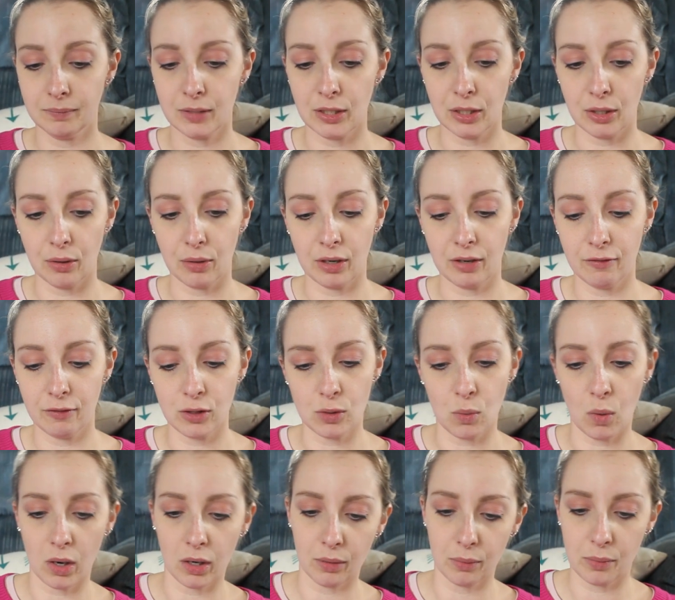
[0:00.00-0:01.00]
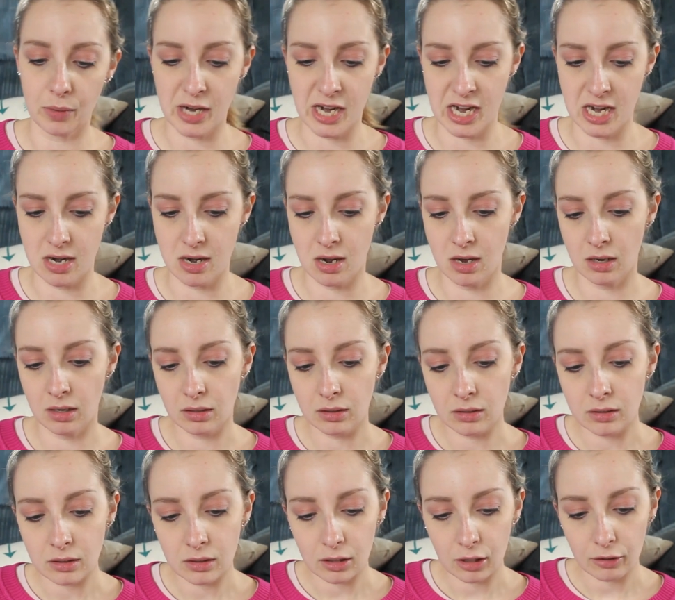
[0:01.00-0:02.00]
you know, if you want to read
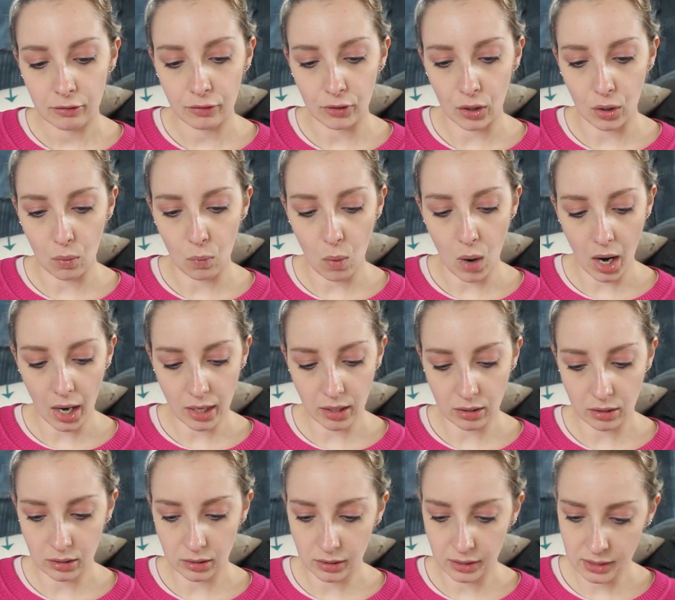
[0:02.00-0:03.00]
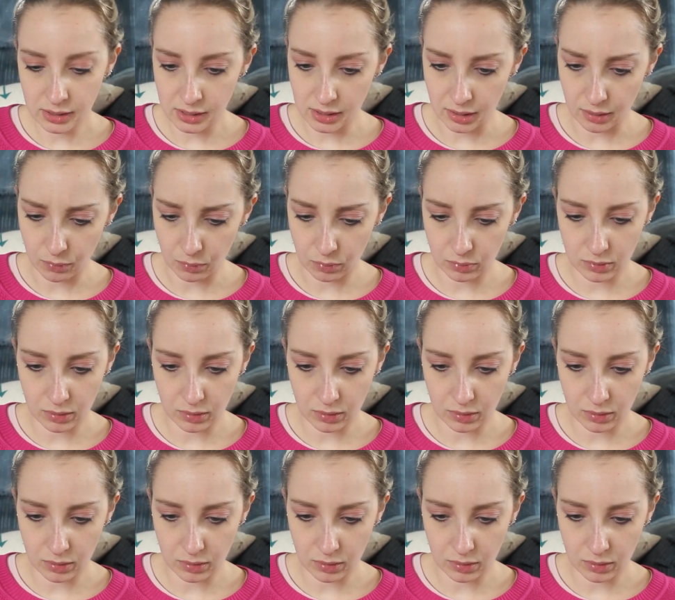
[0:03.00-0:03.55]
for a while. Let's see.